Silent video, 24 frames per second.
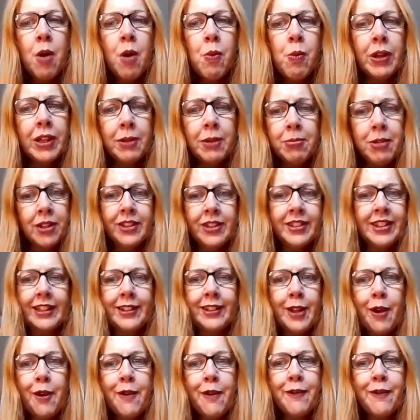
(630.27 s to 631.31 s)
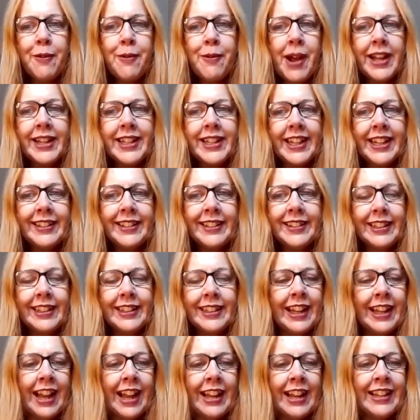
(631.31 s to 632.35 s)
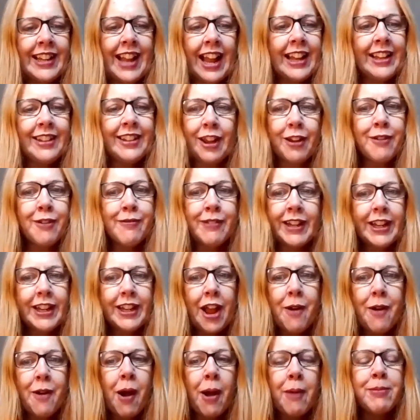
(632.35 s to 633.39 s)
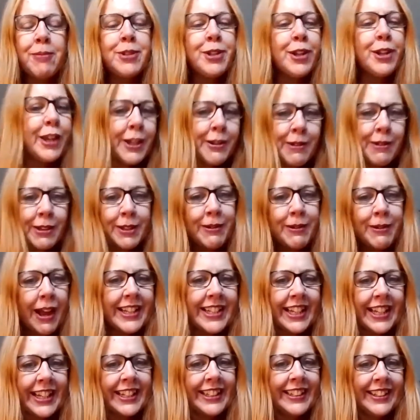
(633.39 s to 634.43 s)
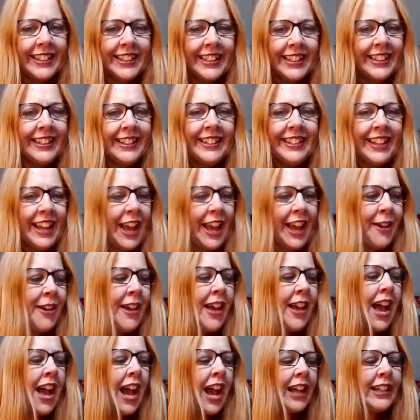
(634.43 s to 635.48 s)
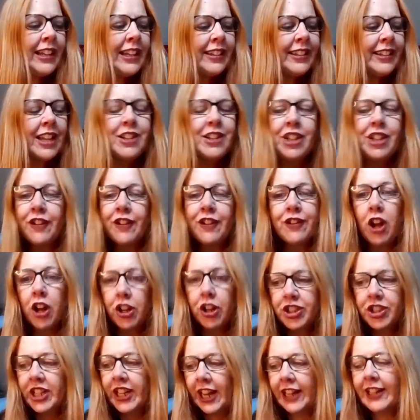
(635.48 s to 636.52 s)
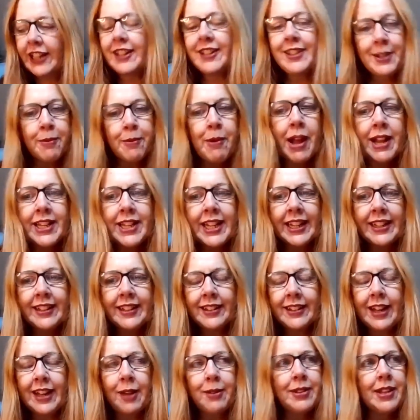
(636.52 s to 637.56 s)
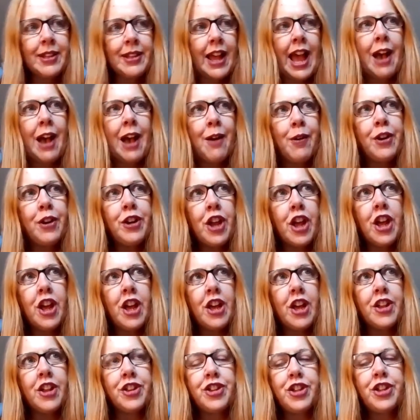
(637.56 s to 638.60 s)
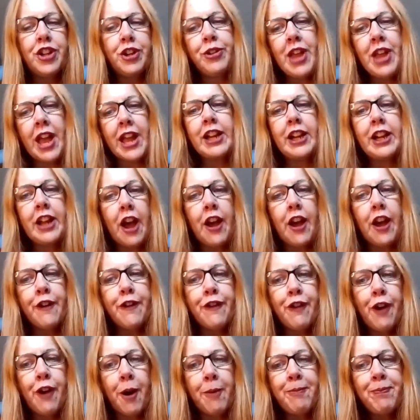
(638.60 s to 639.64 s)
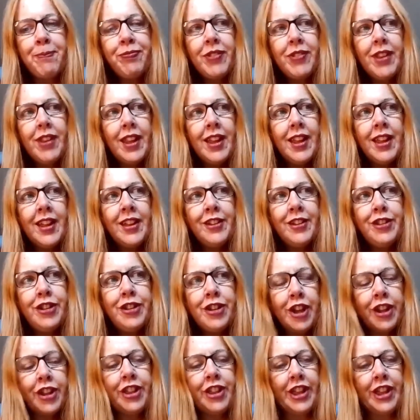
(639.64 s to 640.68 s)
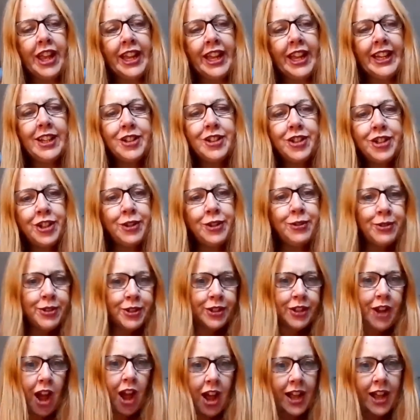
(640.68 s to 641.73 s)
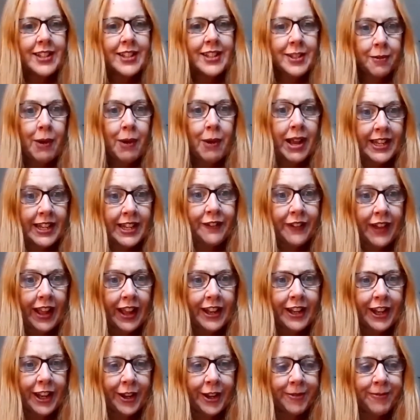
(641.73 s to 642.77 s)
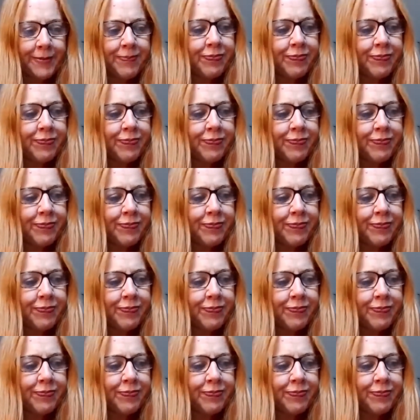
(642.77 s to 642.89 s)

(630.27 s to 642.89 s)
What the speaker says: well, I'm not set up for weddings, and don't really know what I'm doing with weddings. And he said, you've got to get into weddings. And I was like, how on earth do you then go from nothing to start as a wedding venue?